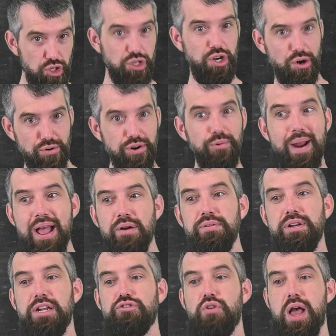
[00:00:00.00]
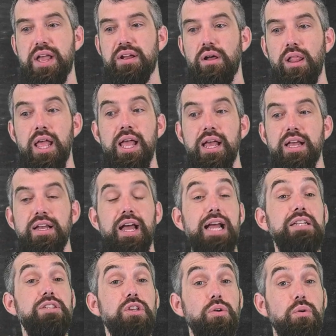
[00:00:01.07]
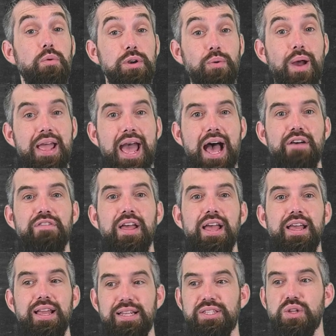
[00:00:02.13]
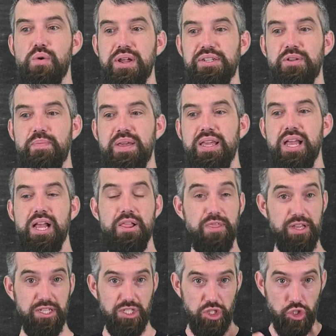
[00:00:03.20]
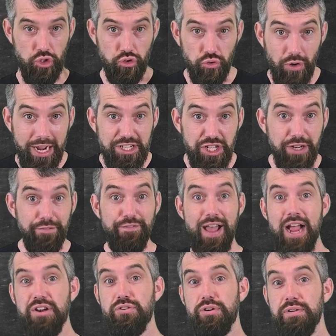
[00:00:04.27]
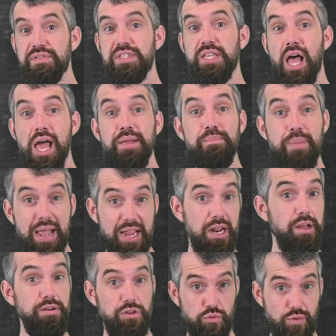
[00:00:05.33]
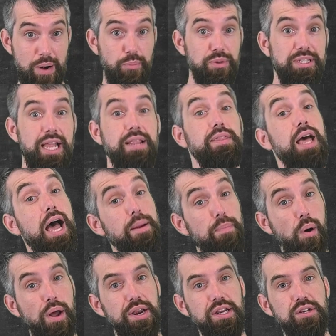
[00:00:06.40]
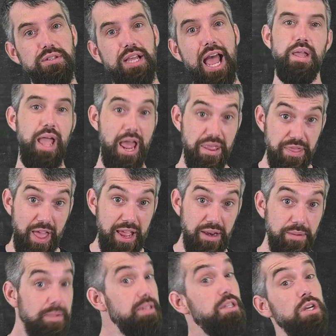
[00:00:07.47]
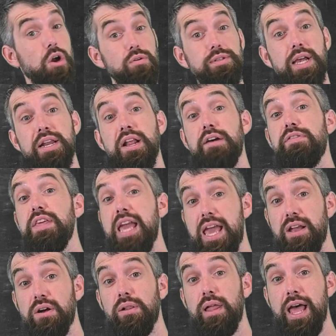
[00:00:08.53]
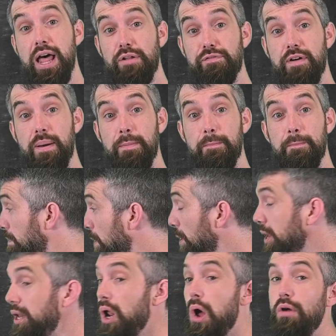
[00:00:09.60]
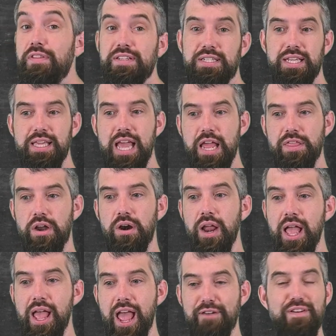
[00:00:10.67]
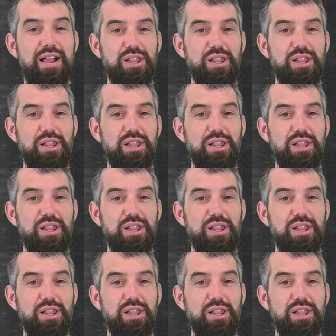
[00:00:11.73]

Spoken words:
turned around triangle. And so what do I have? It's going to be the stretching factor of sine beta to represent the hypotenuse, and then it's the cosine of the angle alpha. Putting all this together, if I